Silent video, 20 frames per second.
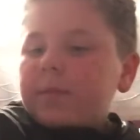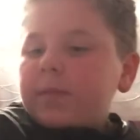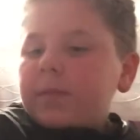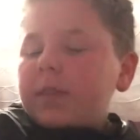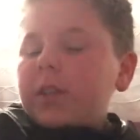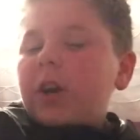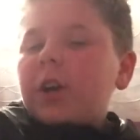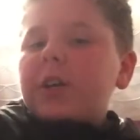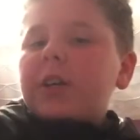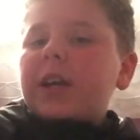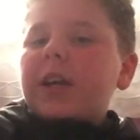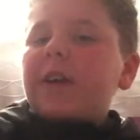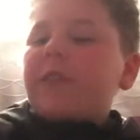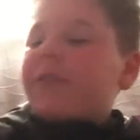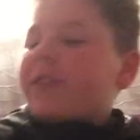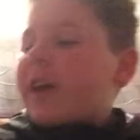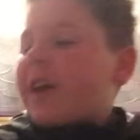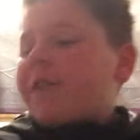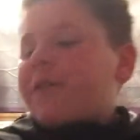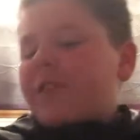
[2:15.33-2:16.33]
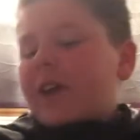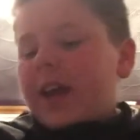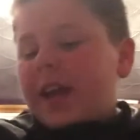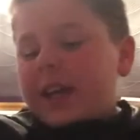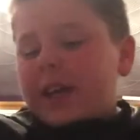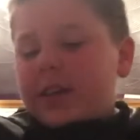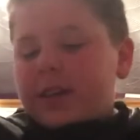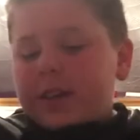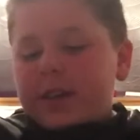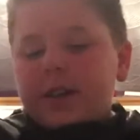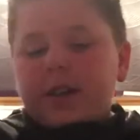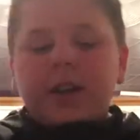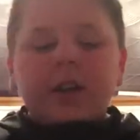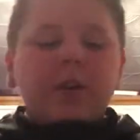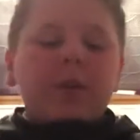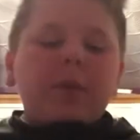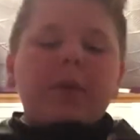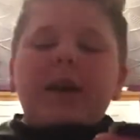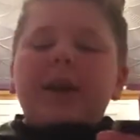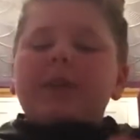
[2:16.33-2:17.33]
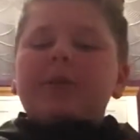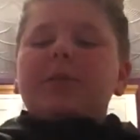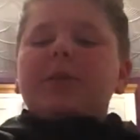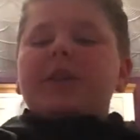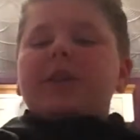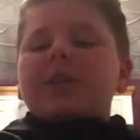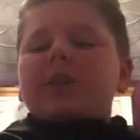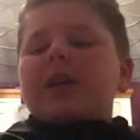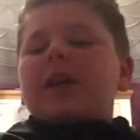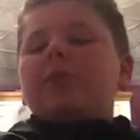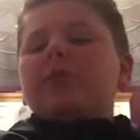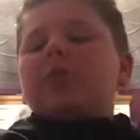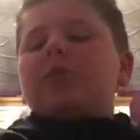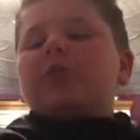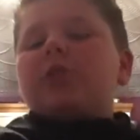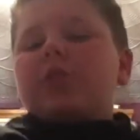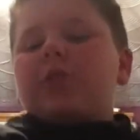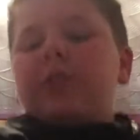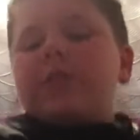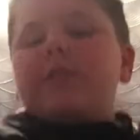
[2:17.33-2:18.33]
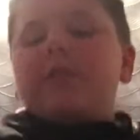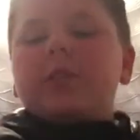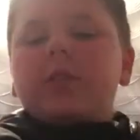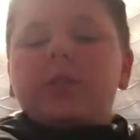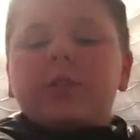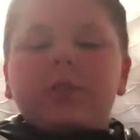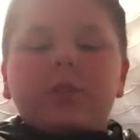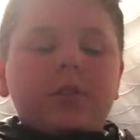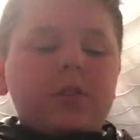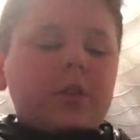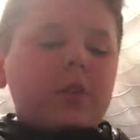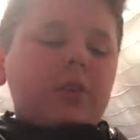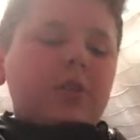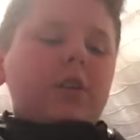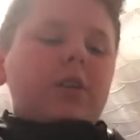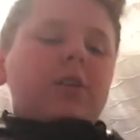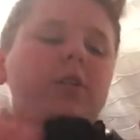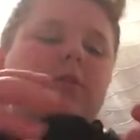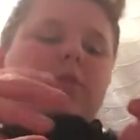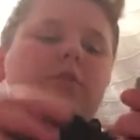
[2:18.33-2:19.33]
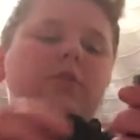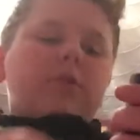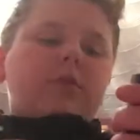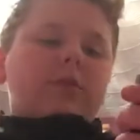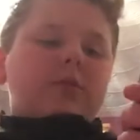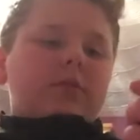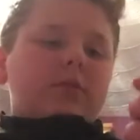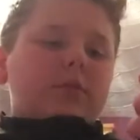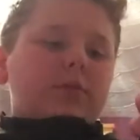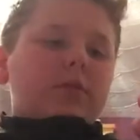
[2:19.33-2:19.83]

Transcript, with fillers: Look, if they're fake, I don't mind because I'm just looking for the good cards, so.